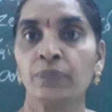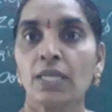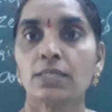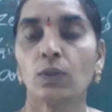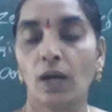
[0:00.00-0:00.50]

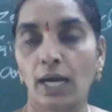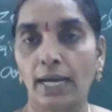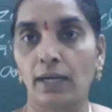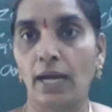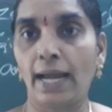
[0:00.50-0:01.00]
So
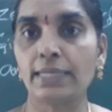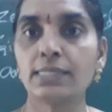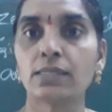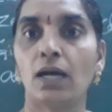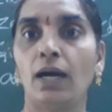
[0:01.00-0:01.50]

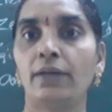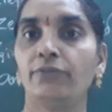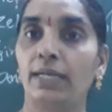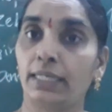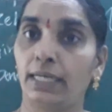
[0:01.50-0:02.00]
ants are
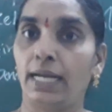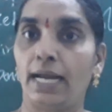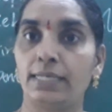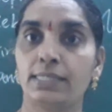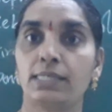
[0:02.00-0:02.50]
worker
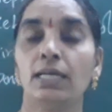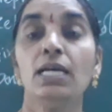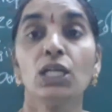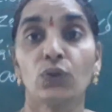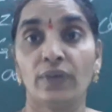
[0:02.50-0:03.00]
ants,
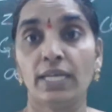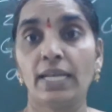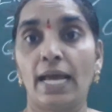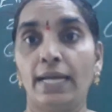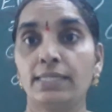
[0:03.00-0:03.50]
queen
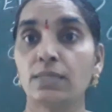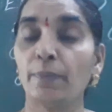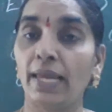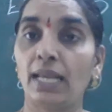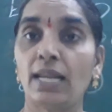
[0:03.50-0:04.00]
ants,
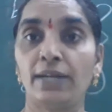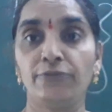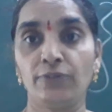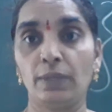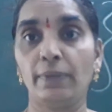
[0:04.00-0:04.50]
male
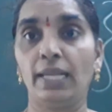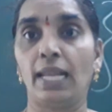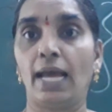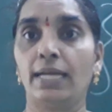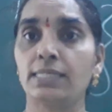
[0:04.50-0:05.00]
and
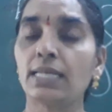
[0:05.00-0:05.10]
female ants.